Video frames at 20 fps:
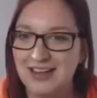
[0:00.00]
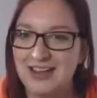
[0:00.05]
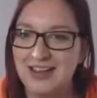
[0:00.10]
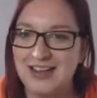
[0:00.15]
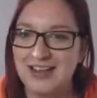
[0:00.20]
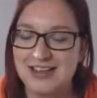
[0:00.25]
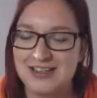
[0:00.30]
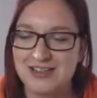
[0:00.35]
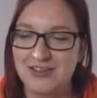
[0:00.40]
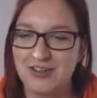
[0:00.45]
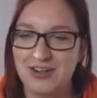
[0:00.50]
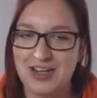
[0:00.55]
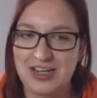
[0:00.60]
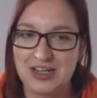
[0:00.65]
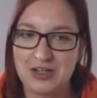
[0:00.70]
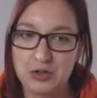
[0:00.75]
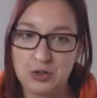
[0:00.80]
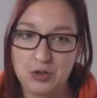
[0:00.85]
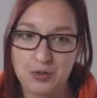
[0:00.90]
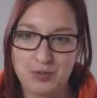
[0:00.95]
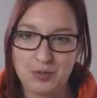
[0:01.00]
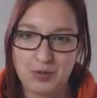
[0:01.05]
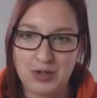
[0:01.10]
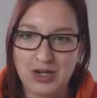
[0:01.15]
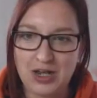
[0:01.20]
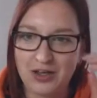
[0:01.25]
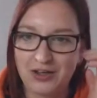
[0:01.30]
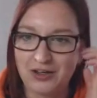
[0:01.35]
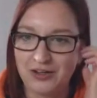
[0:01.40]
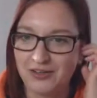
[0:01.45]
It's not like a normal
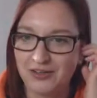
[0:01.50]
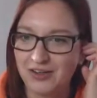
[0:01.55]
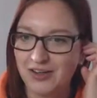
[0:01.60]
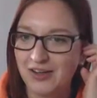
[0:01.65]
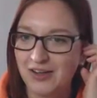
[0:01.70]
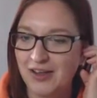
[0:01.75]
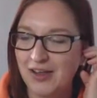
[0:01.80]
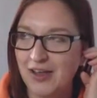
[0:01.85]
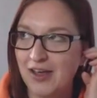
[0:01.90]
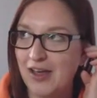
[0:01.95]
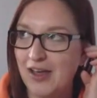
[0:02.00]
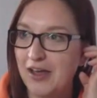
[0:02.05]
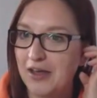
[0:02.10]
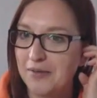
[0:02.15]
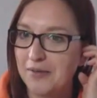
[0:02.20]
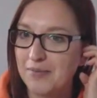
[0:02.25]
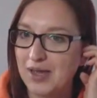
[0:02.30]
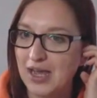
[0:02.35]
loan. Um,